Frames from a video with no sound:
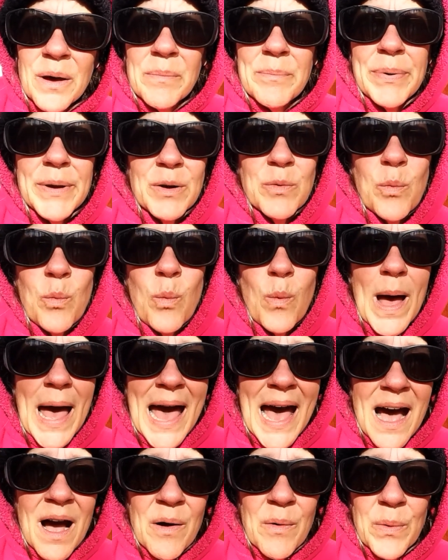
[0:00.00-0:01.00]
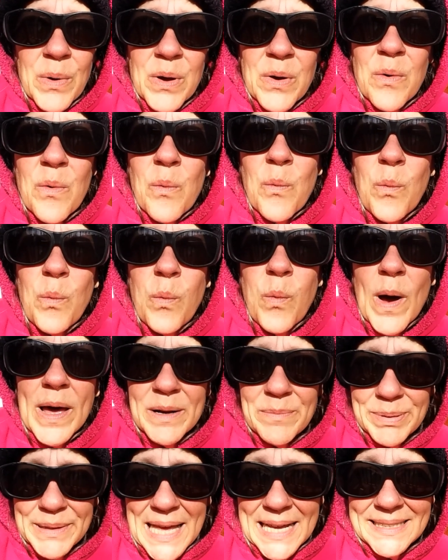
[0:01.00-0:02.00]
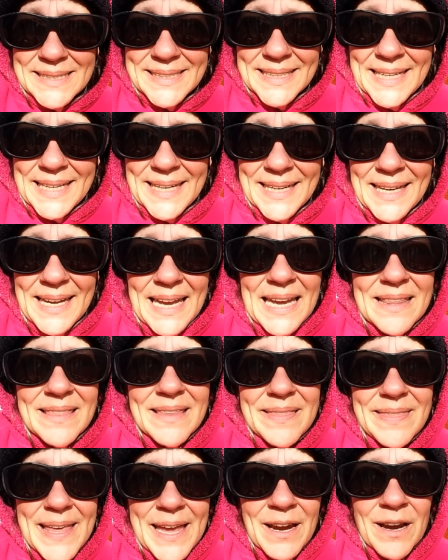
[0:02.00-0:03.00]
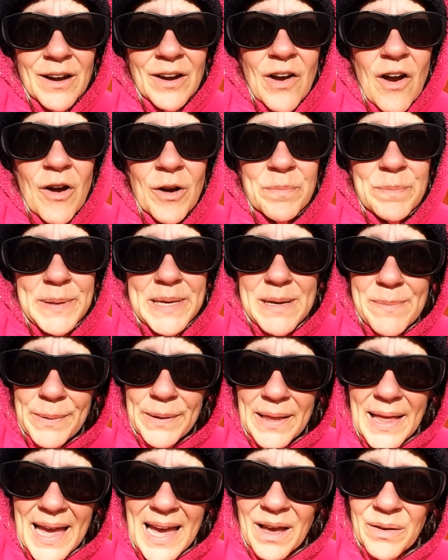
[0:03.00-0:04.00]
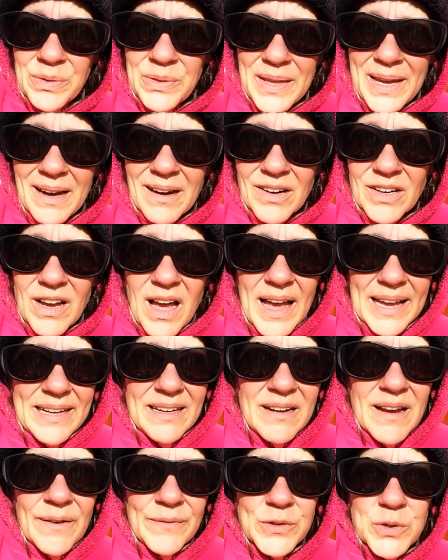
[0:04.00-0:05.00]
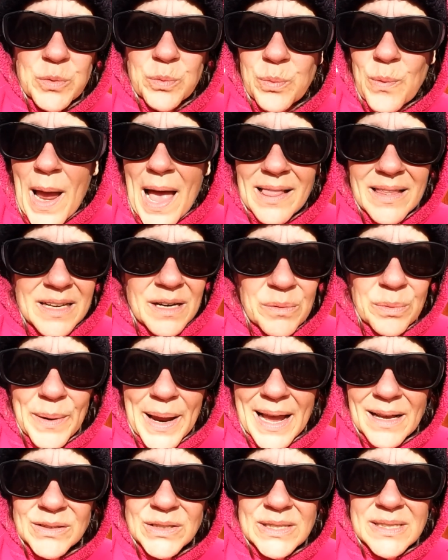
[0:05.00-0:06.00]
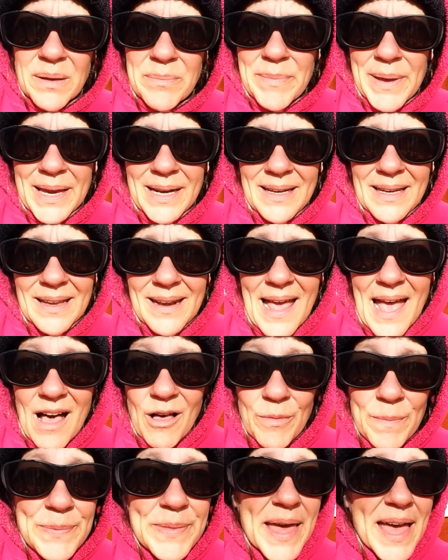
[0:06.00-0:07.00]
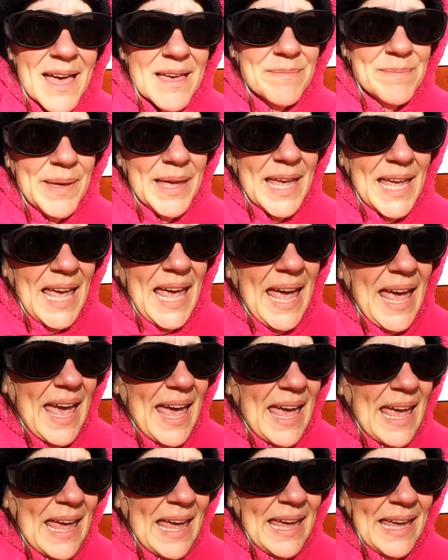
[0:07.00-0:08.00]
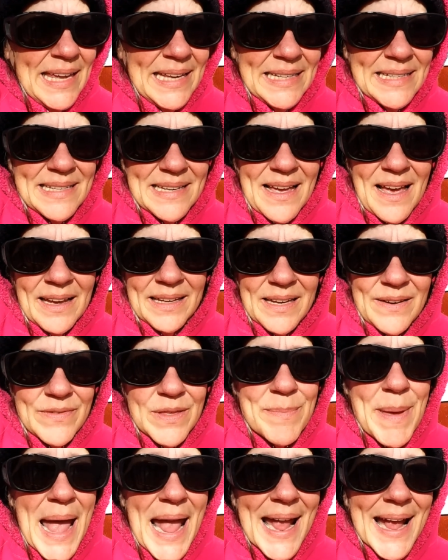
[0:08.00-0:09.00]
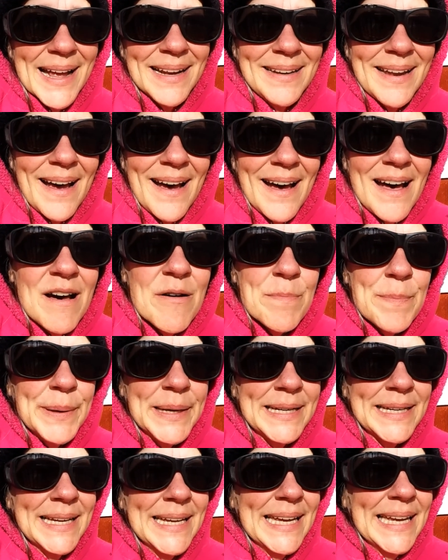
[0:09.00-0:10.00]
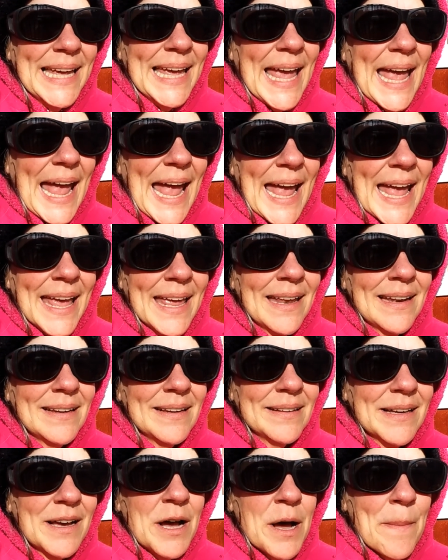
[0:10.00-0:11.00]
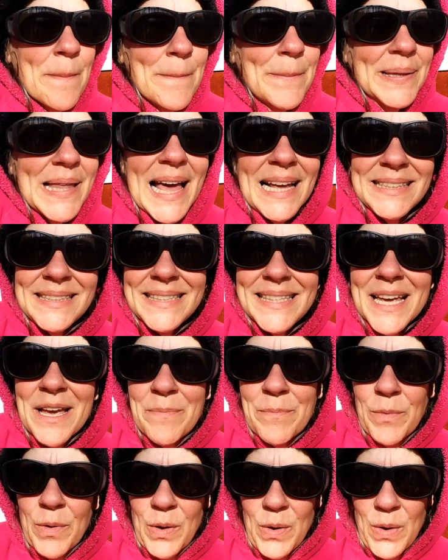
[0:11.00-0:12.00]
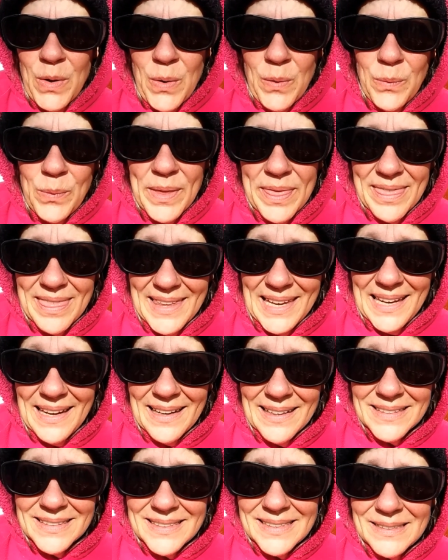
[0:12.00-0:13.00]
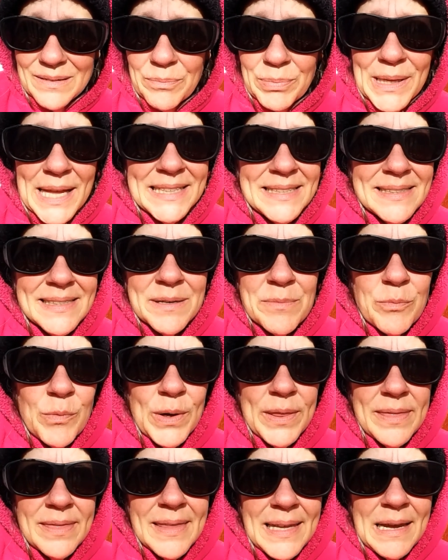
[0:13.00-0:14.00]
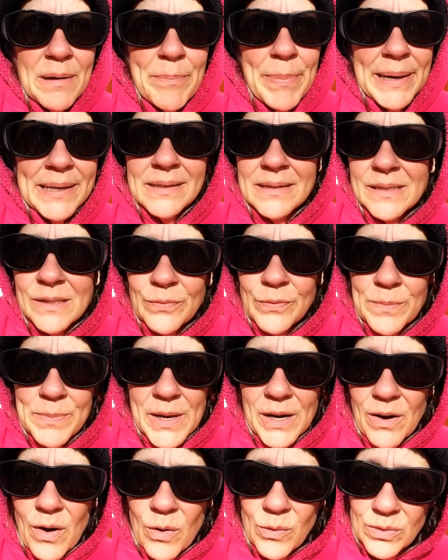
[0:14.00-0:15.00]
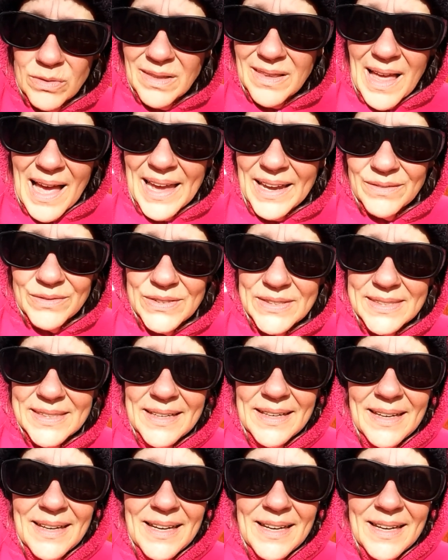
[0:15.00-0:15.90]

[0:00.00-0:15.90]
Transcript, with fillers: but wow, what a blessing that there are people out there kind enough to rally around somebody and help them and uh, give them a hand up and and um, bless them with things bless them with the abundance from their own lives